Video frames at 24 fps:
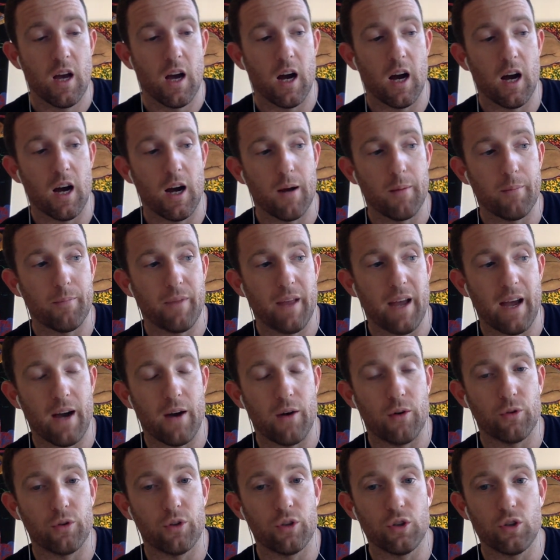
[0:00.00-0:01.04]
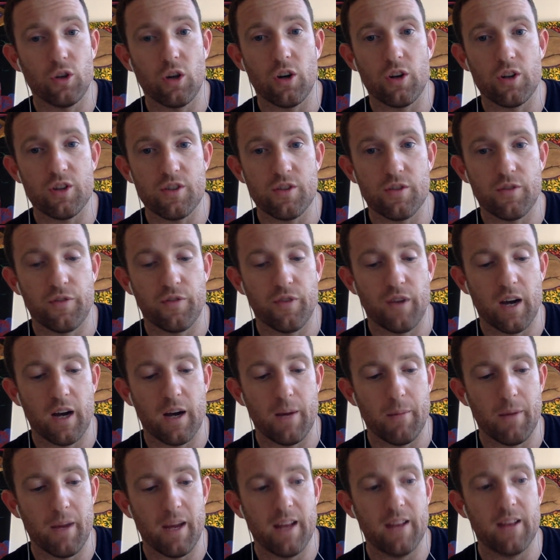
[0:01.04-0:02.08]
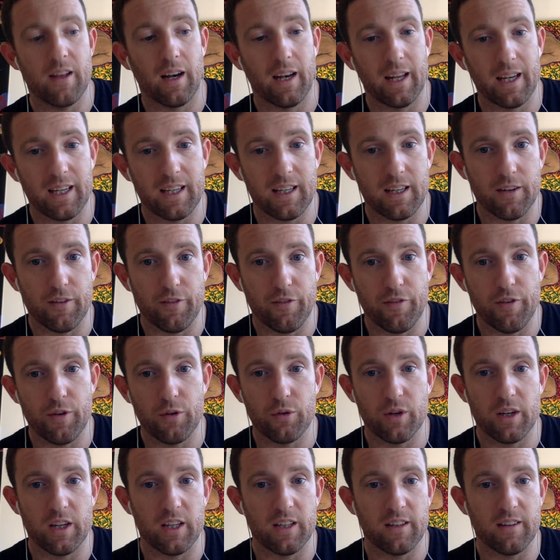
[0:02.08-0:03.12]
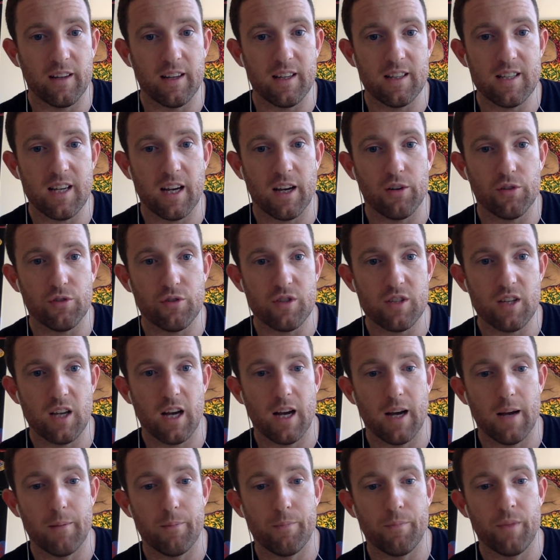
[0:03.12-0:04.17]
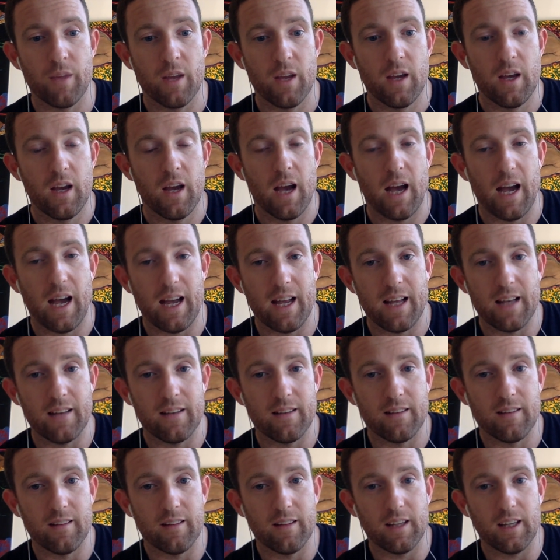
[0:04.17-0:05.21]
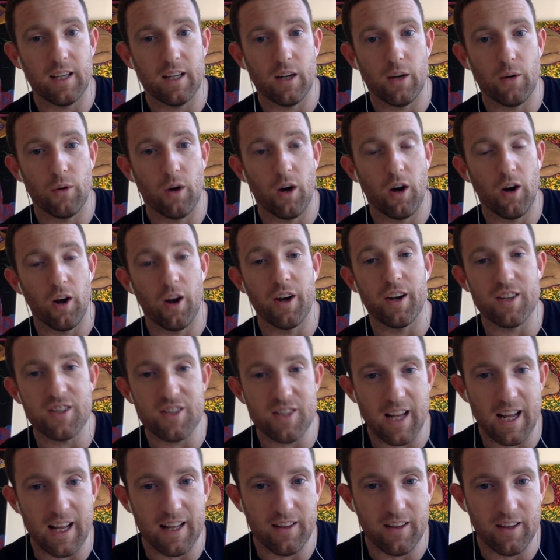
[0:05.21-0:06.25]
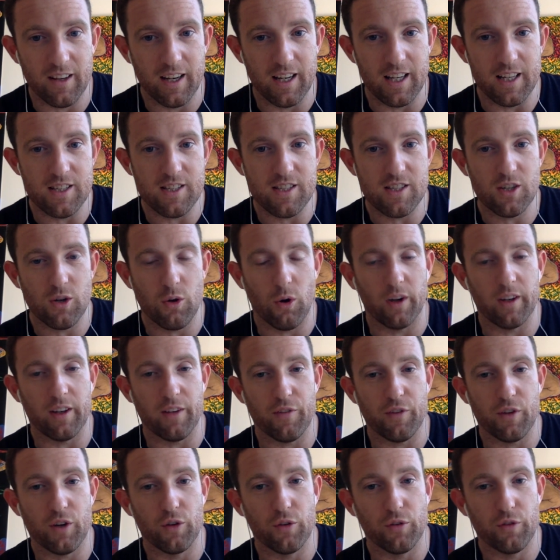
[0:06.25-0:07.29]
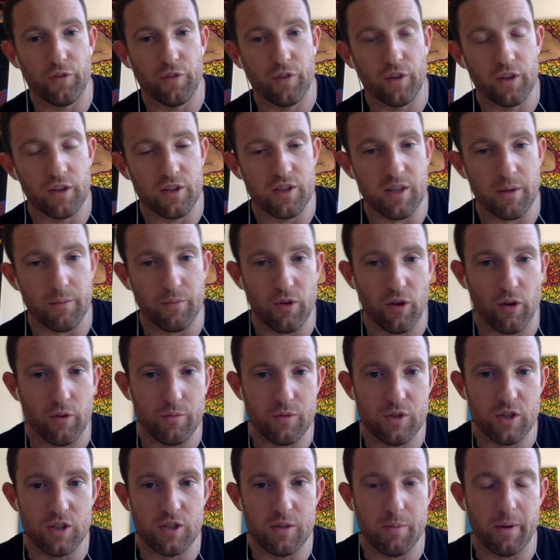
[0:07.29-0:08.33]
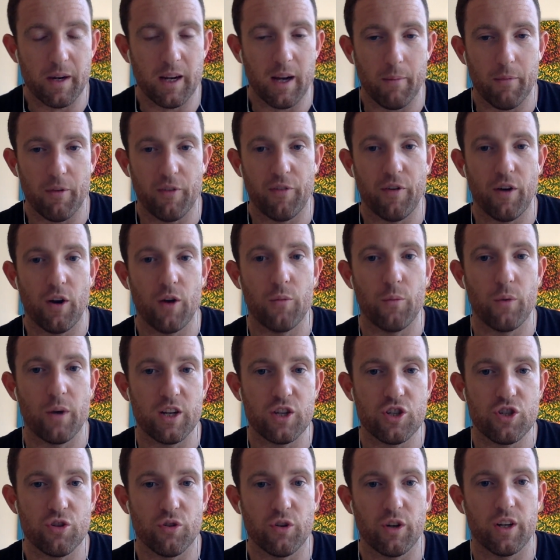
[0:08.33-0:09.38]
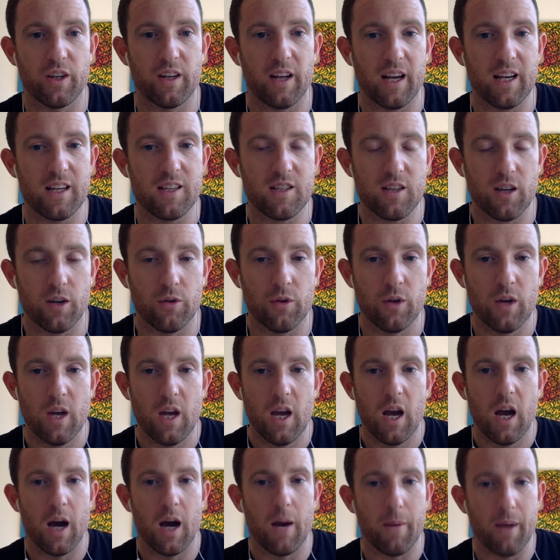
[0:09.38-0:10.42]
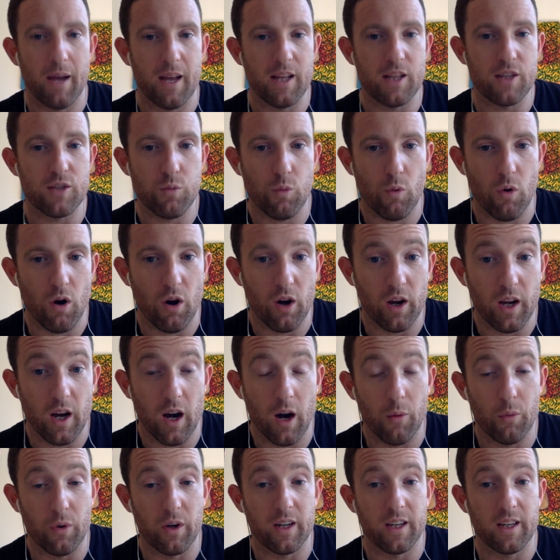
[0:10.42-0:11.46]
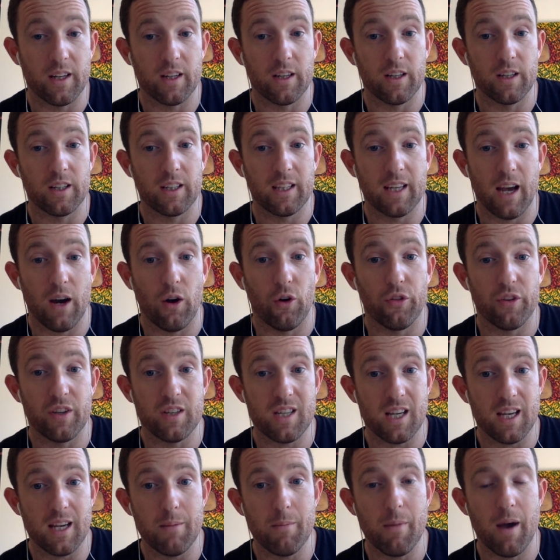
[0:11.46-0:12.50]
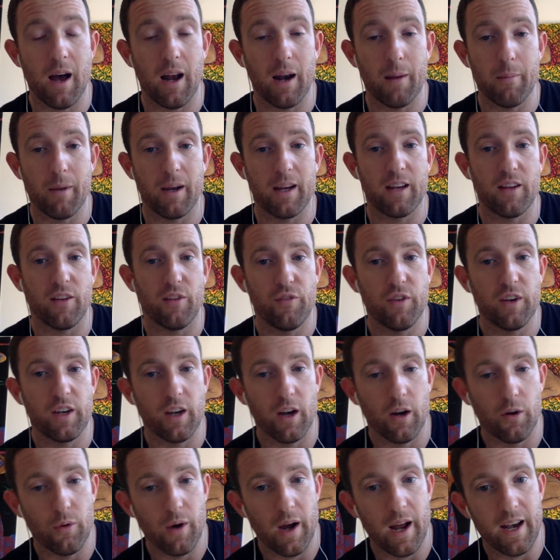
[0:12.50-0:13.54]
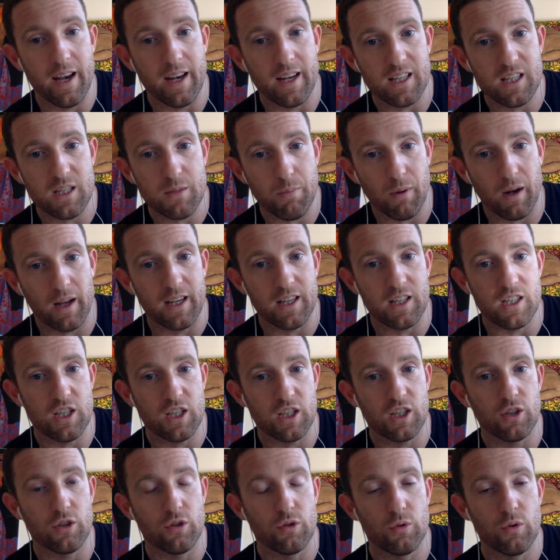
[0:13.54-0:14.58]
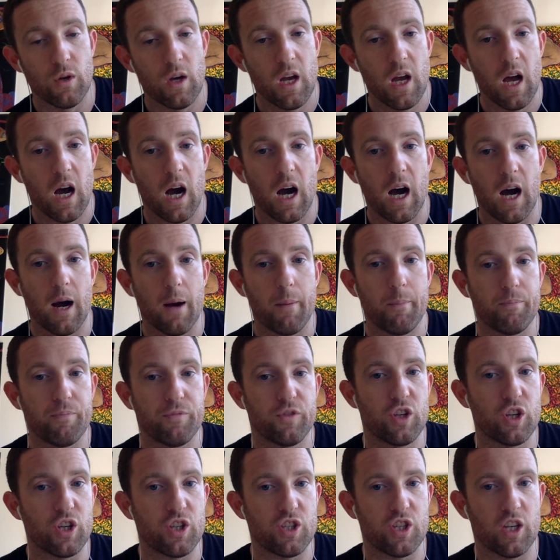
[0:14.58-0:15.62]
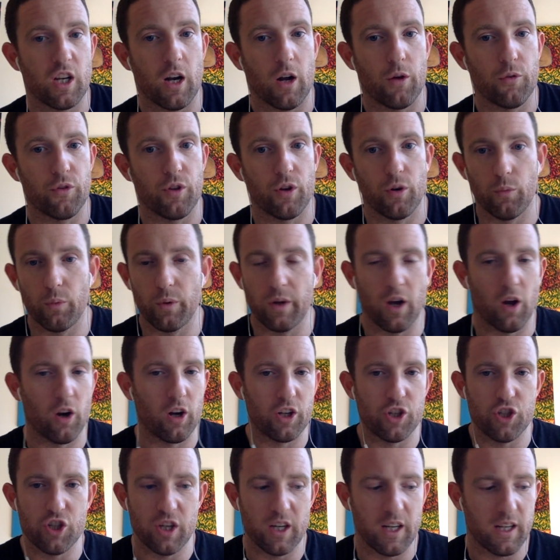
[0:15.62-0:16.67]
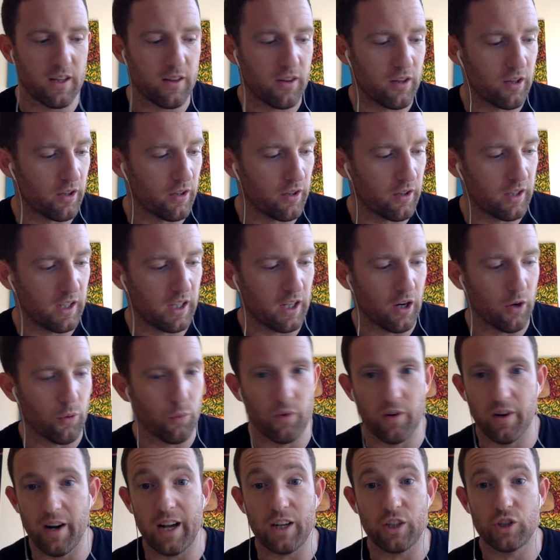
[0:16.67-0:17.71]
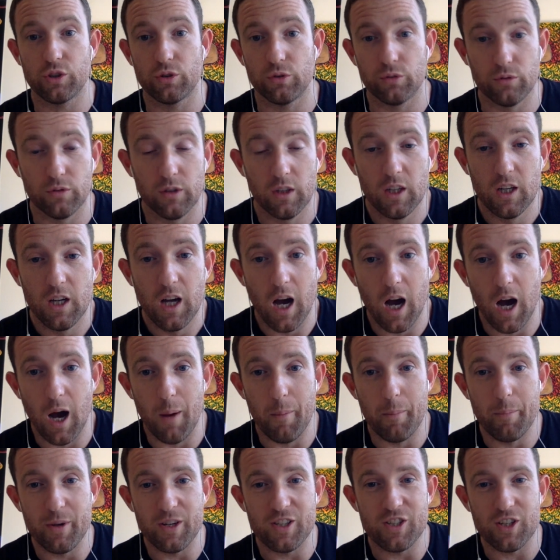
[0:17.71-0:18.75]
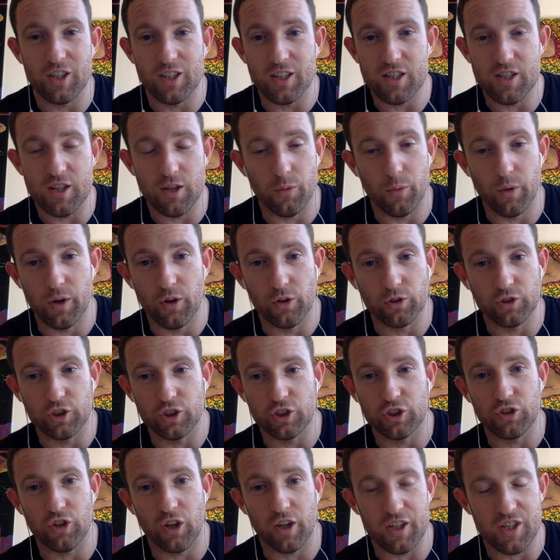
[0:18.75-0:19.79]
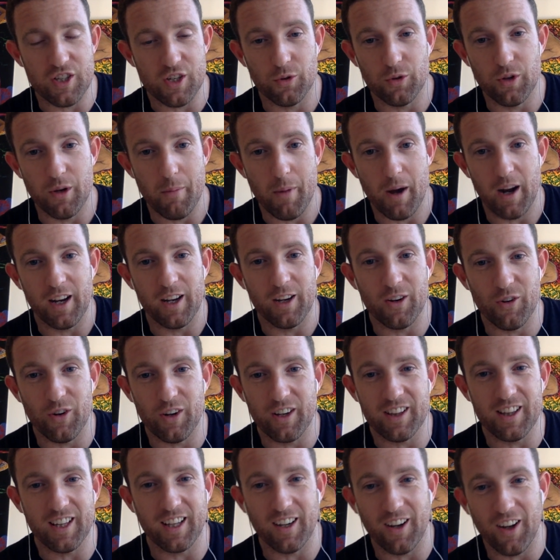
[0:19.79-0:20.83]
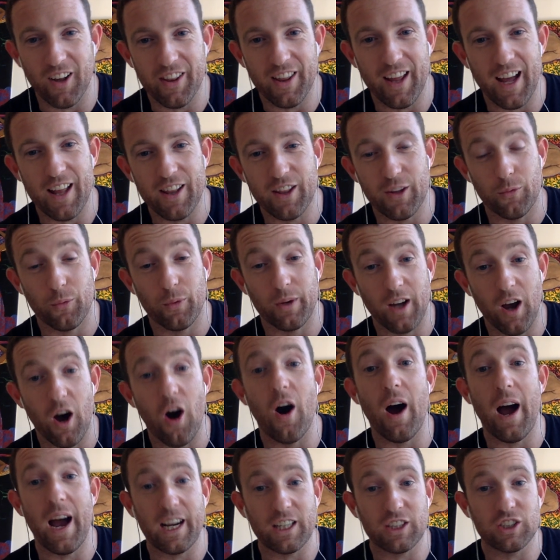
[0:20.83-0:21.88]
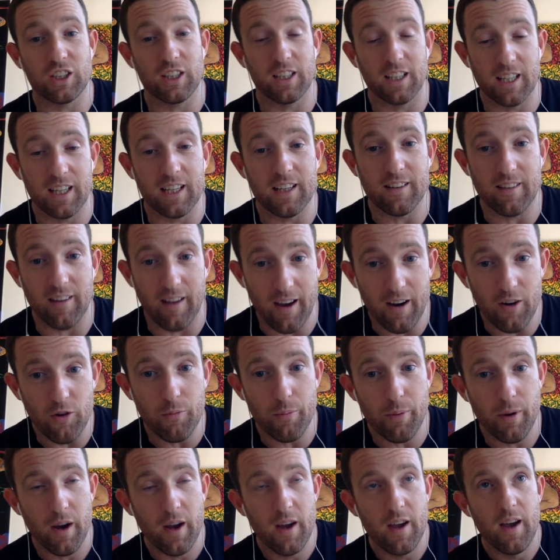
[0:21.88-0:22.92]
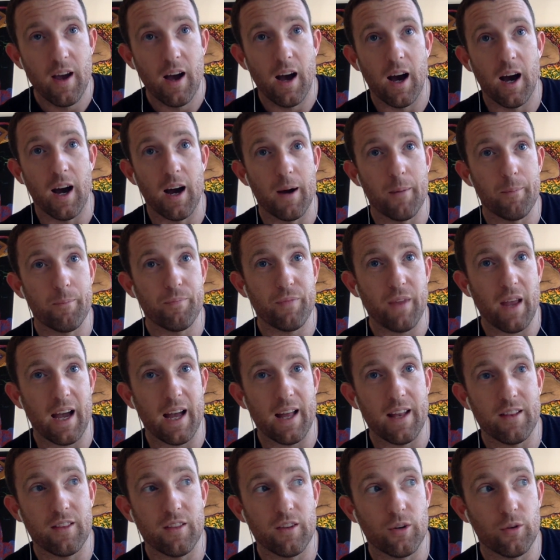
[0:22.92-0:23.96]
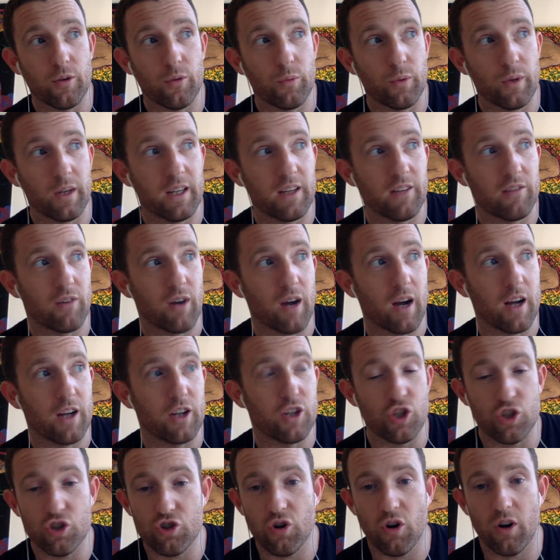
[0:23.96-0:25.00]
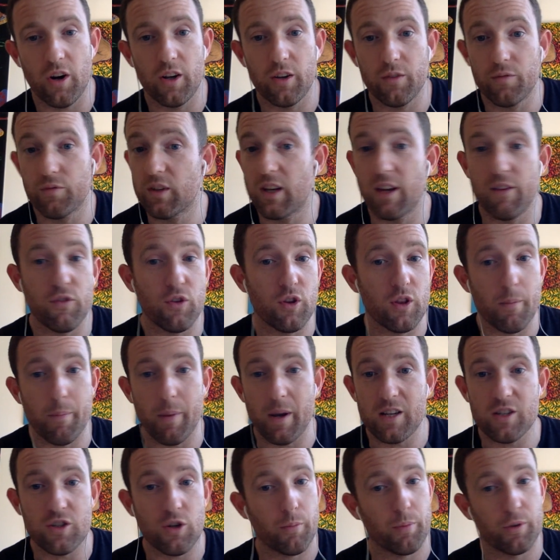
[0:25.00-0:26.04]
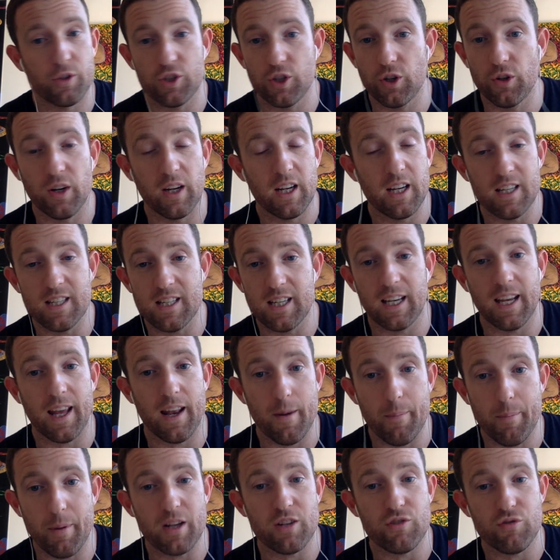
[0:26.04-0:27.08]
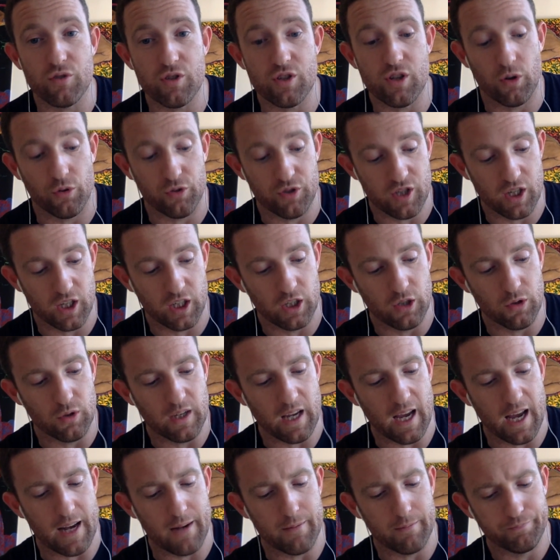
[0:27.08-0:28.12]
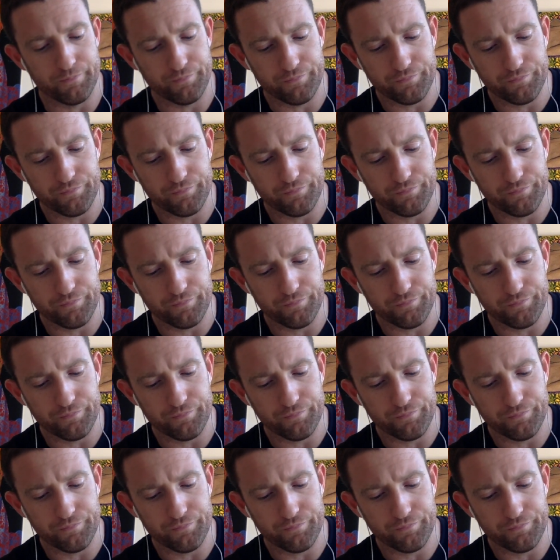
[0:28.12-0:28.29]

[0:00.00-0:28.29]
Um, now you guys have um, hit the link and filled in your details. Um, and you know, I understand that it's quite difficult for sometimes you to pick up the phone when it's during the day. So, hence why I wanted to get on this email and make this video and explain to you um, just you know that we are legit, that you know we're an actual uh, business, that we're not just trying to steal your money or anything like that. That we are actually here to help, um, and that we're uh, just trying to give you the best opportunity to get the best results that you can.